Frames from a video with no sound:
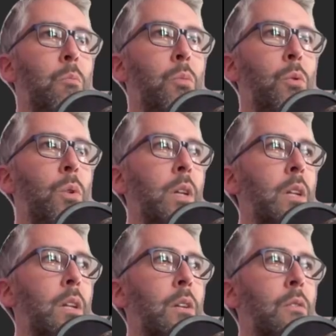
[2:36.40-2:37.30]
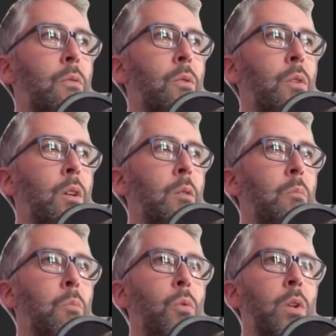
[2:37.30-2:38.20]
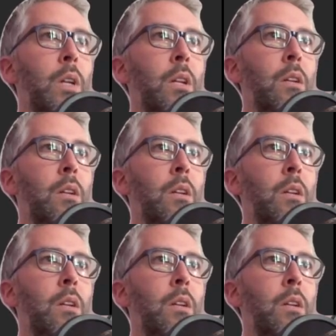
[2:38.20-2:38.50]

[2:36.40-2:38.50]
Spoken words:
boolean is for the boolean.